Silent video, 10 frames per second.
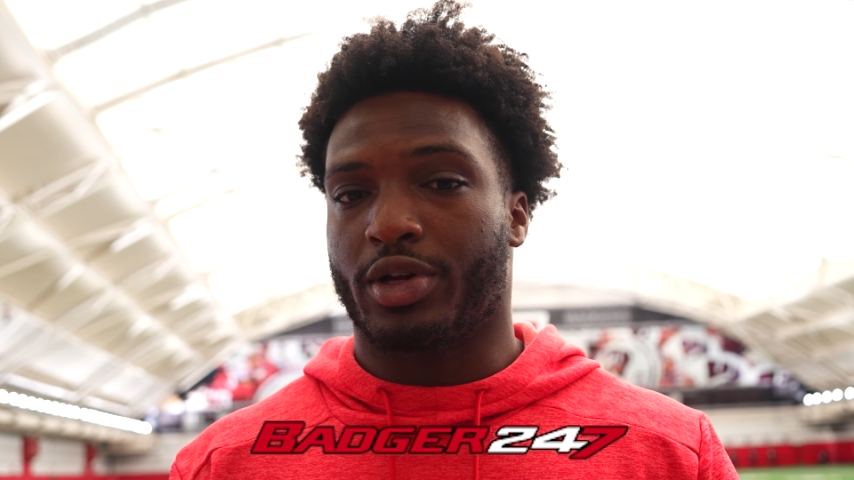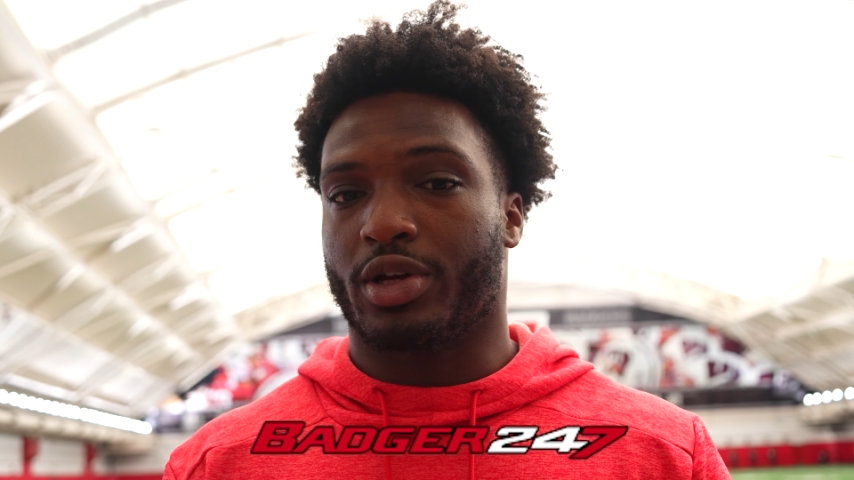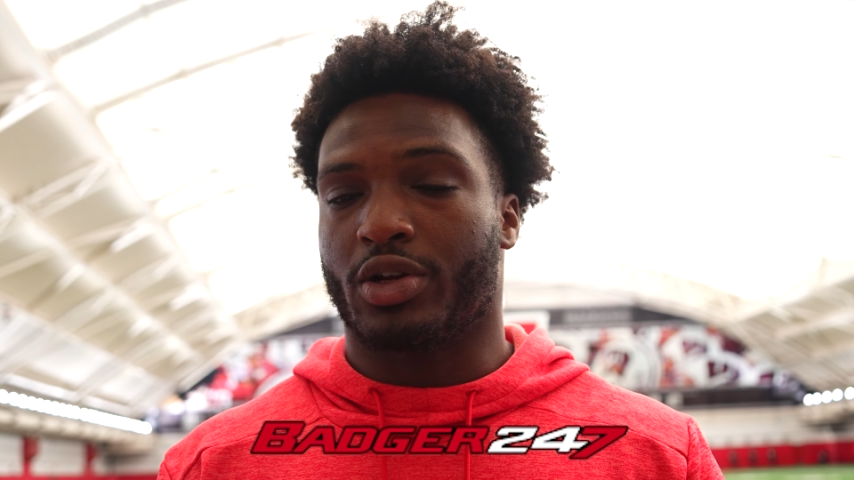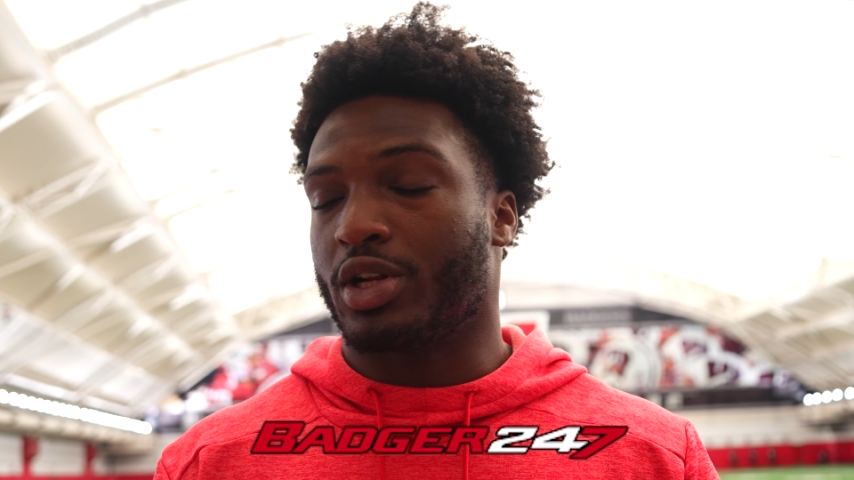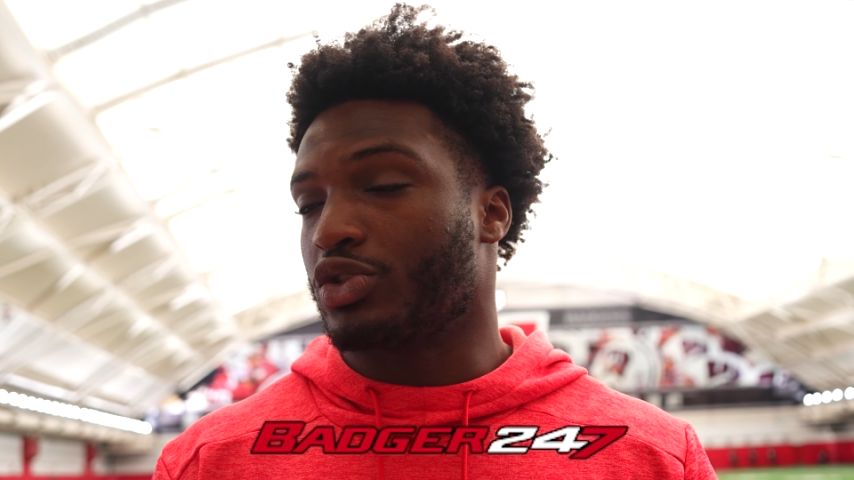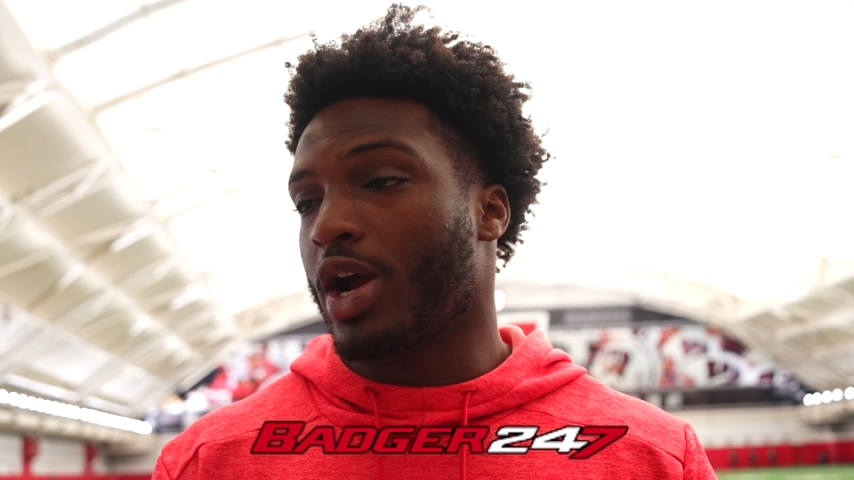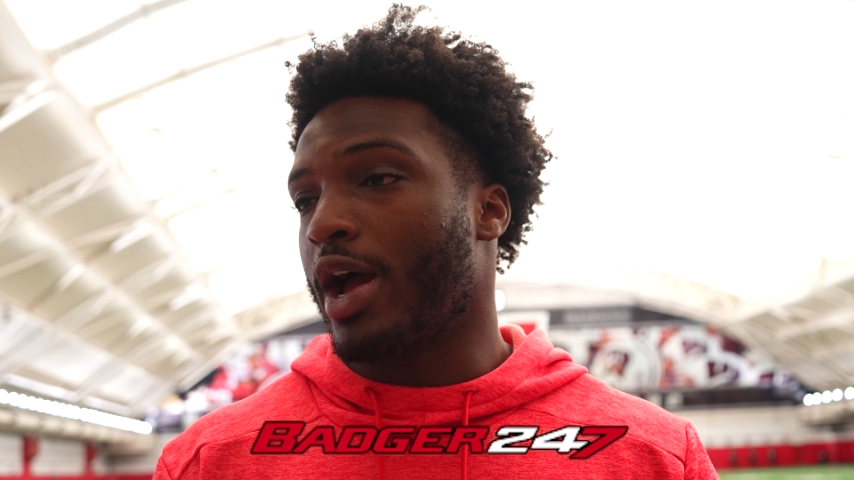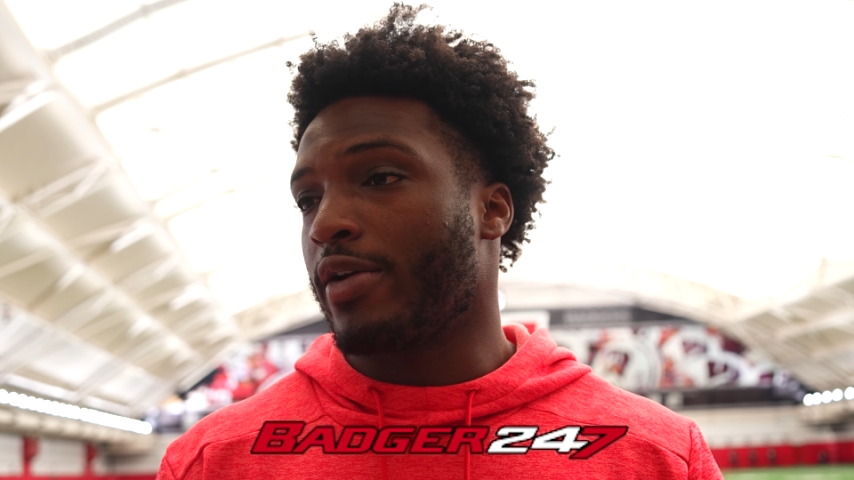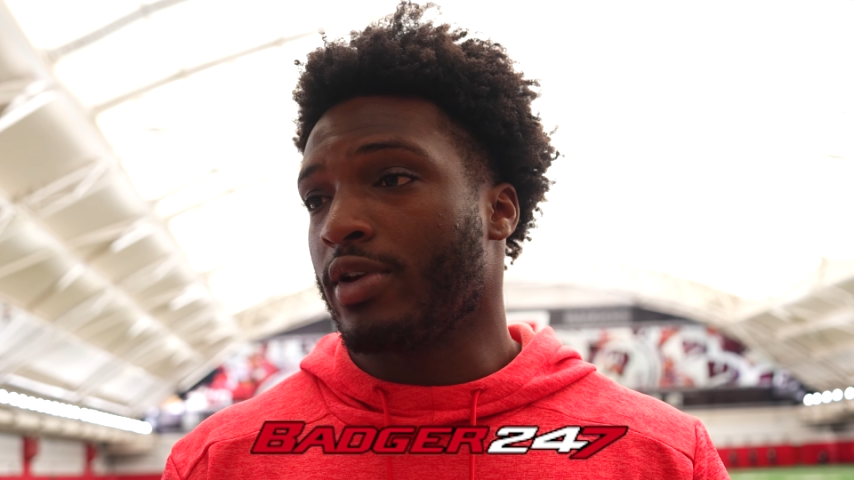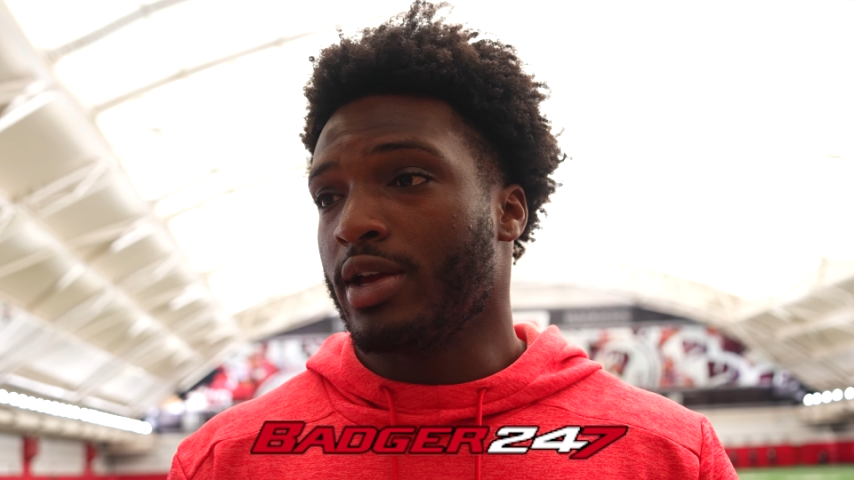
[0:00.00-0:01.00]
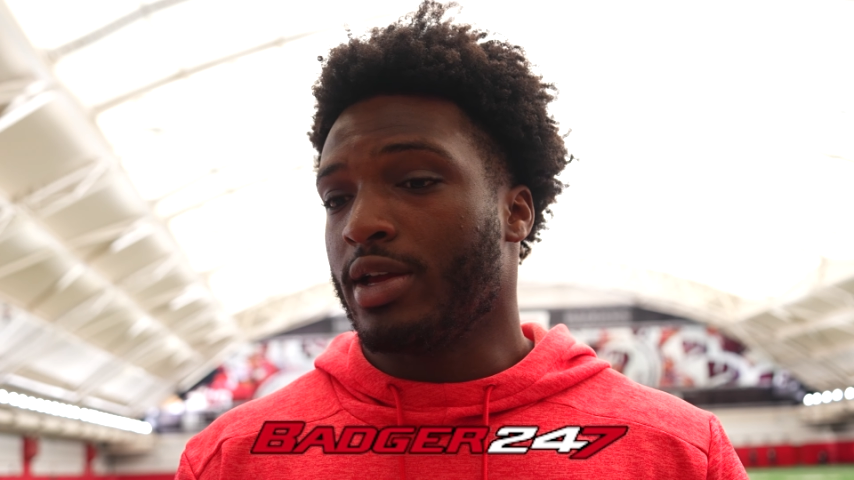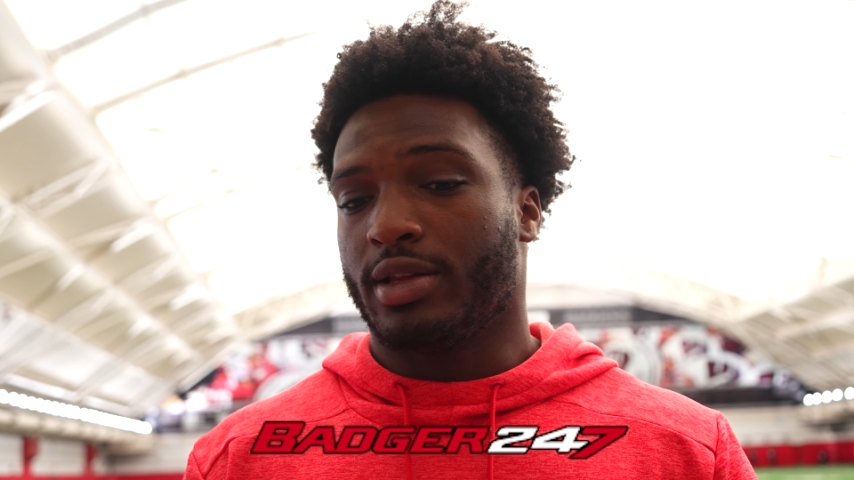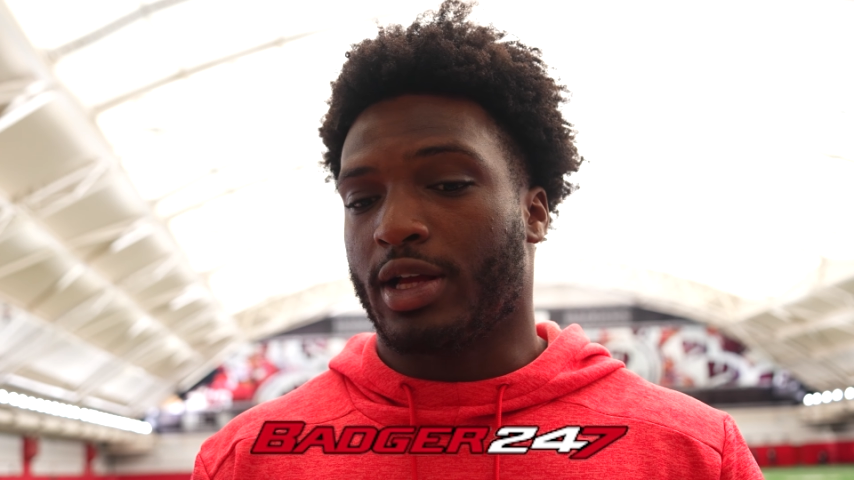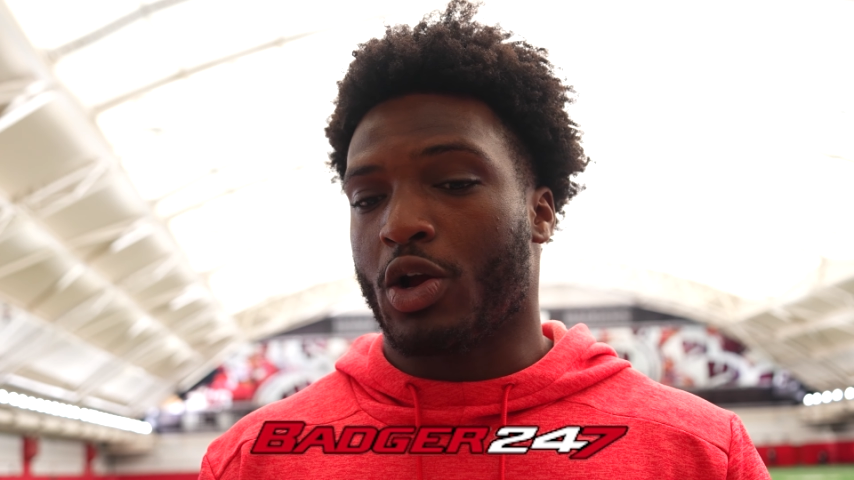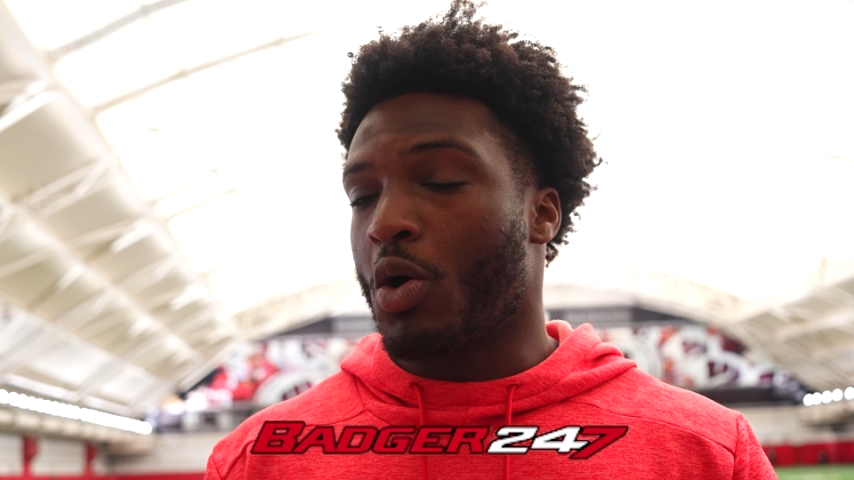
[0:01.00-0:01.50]
on a, on a drive,
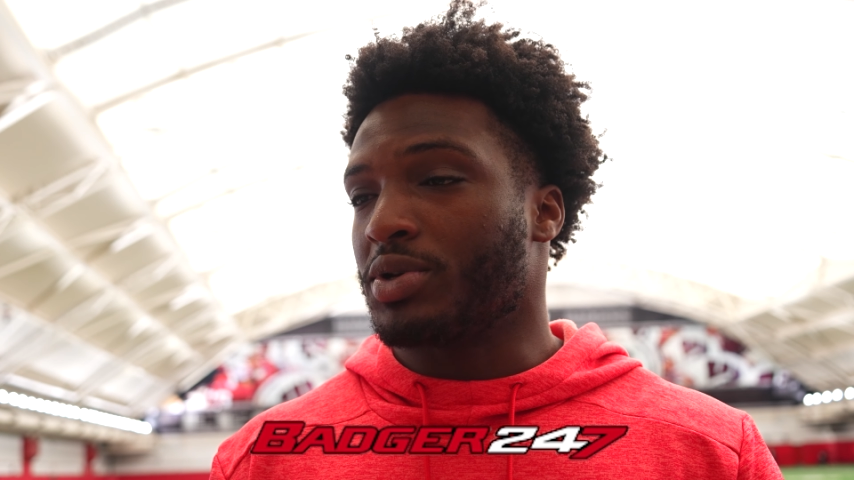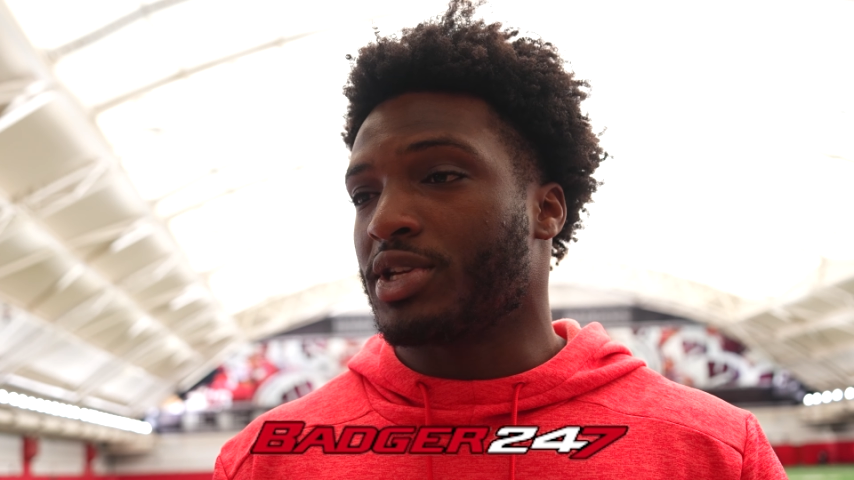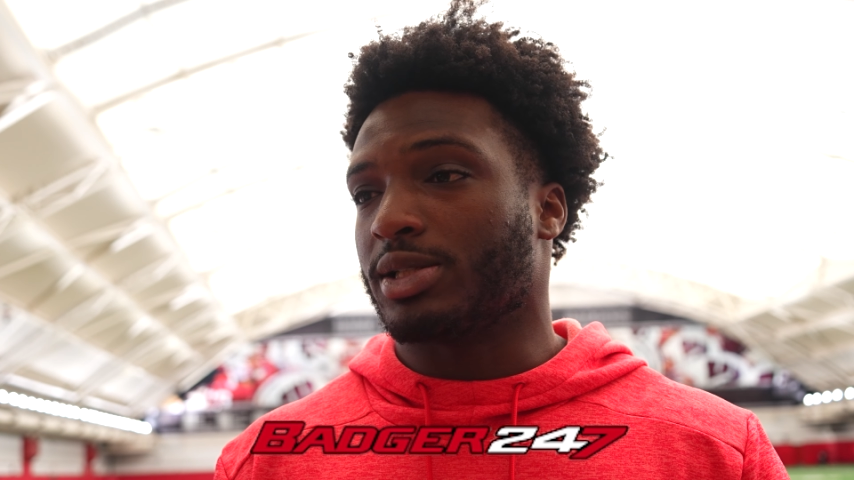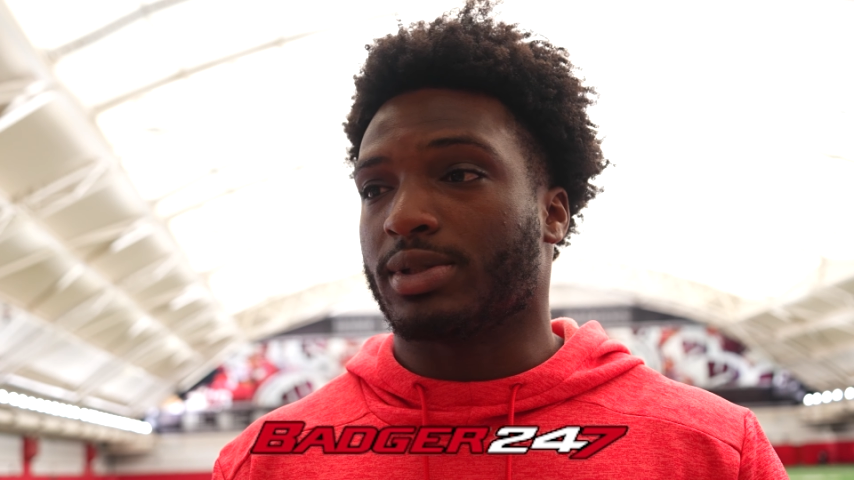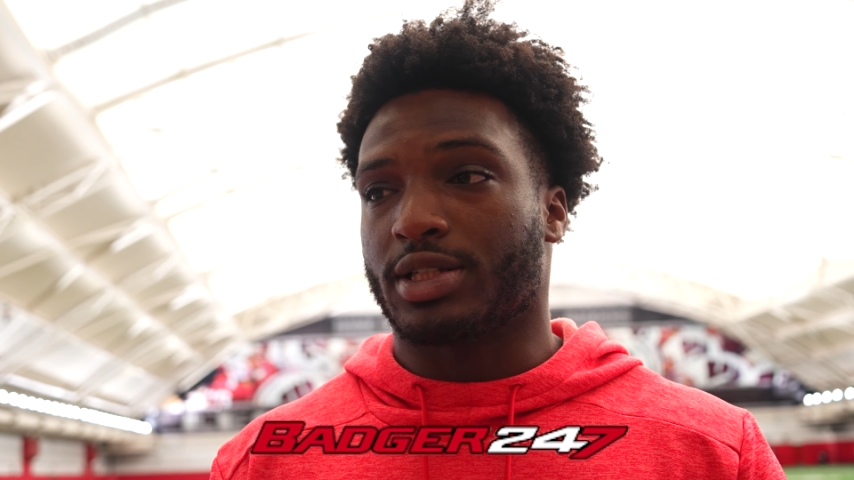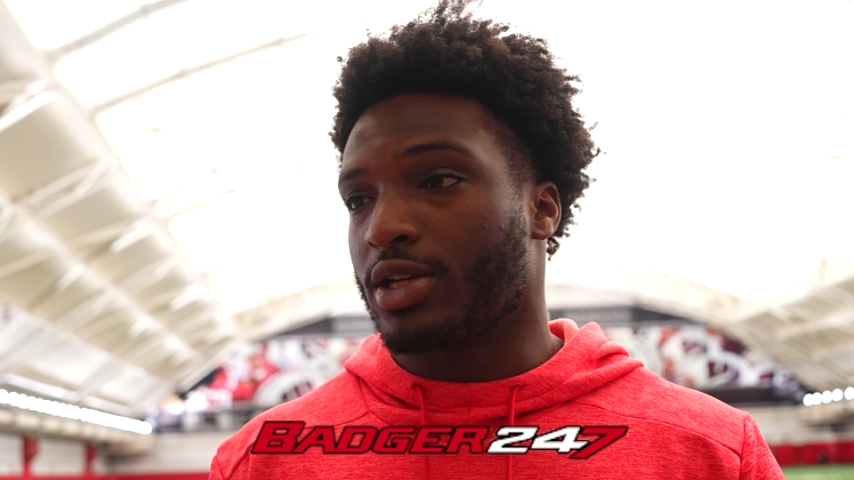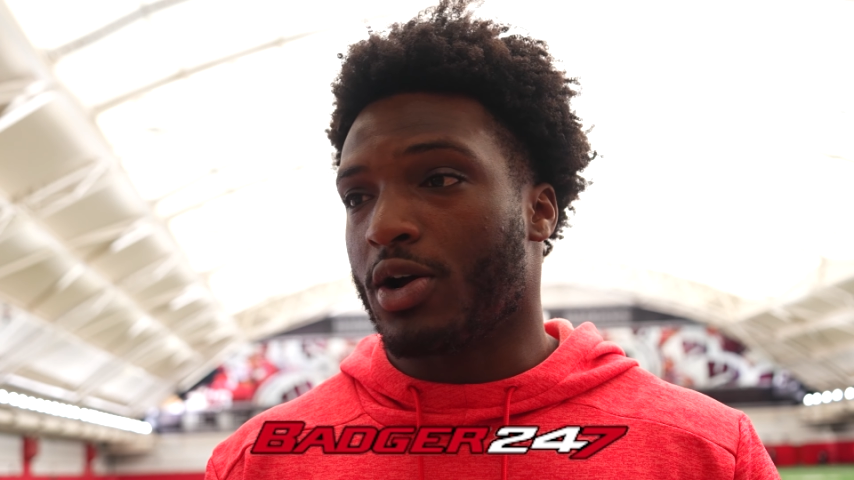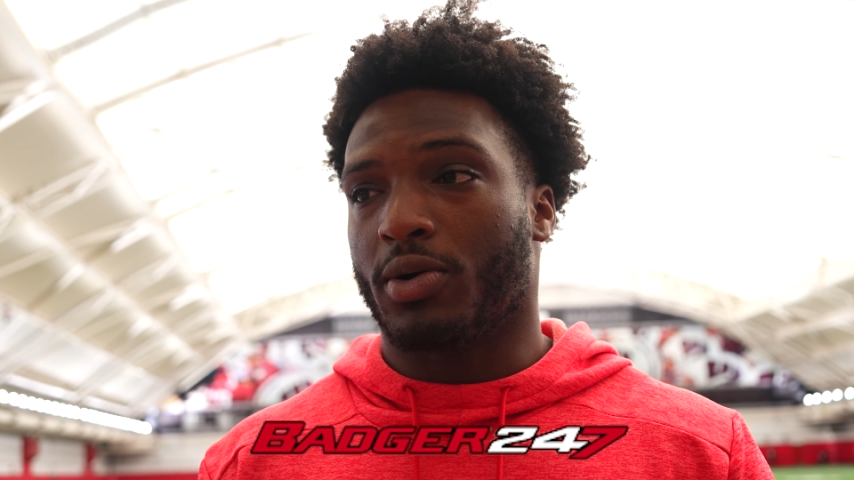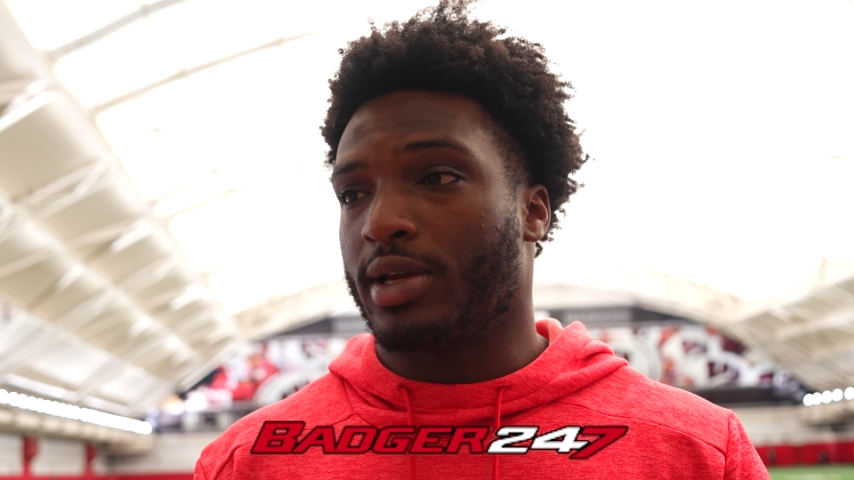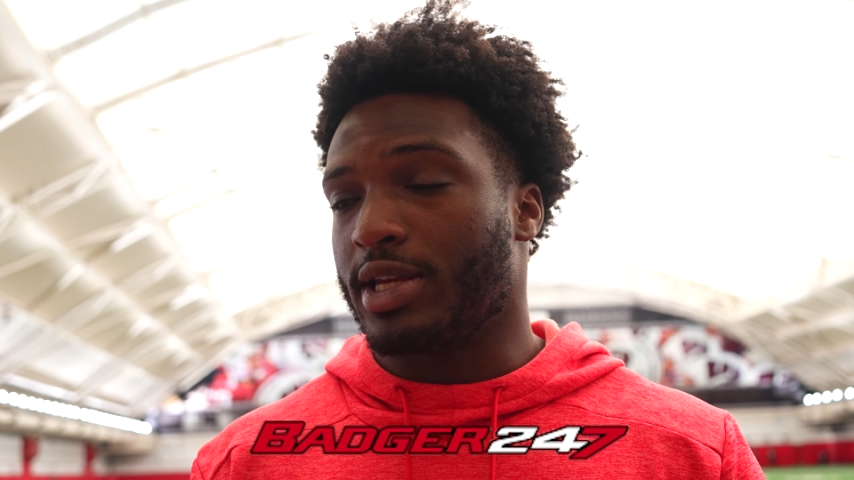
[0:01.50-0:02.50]
like always telling me let's go.